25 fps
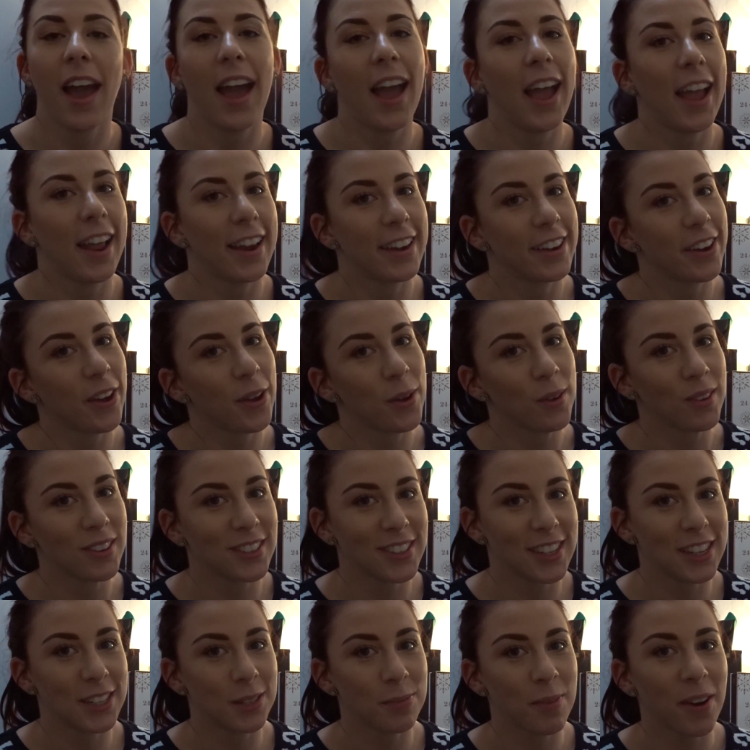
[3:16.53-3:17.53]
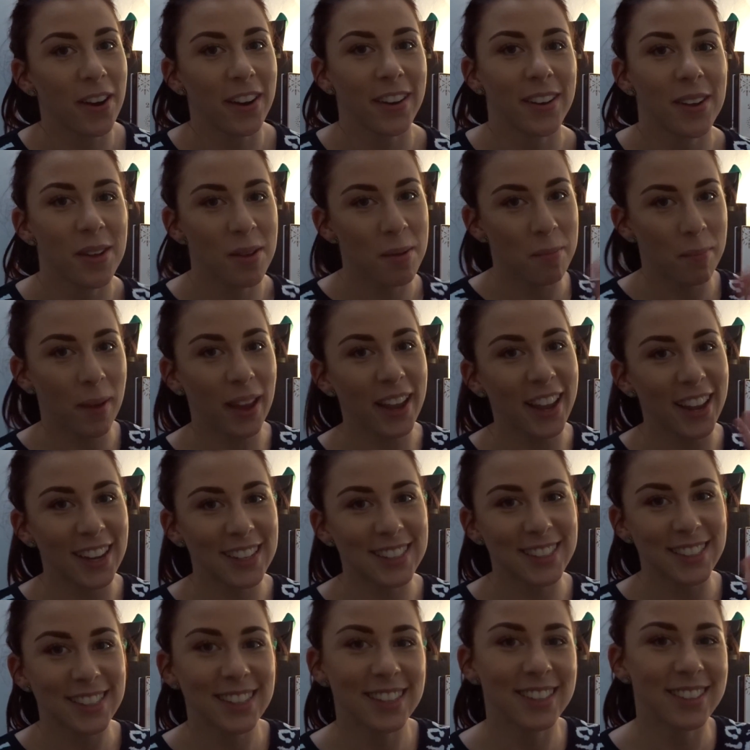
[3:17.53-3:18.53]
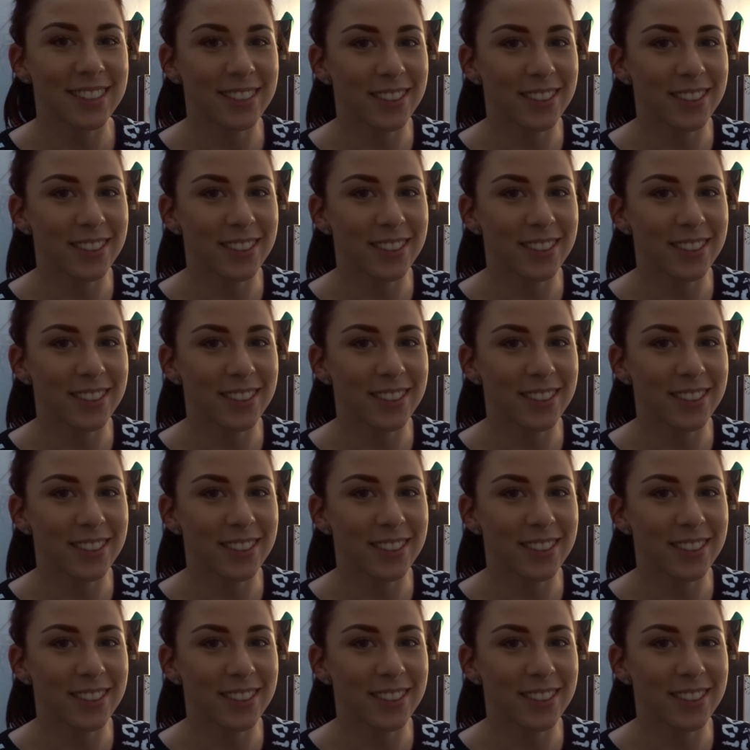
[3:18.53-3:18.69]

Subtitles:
And I will see you tomorrow. Bye guys.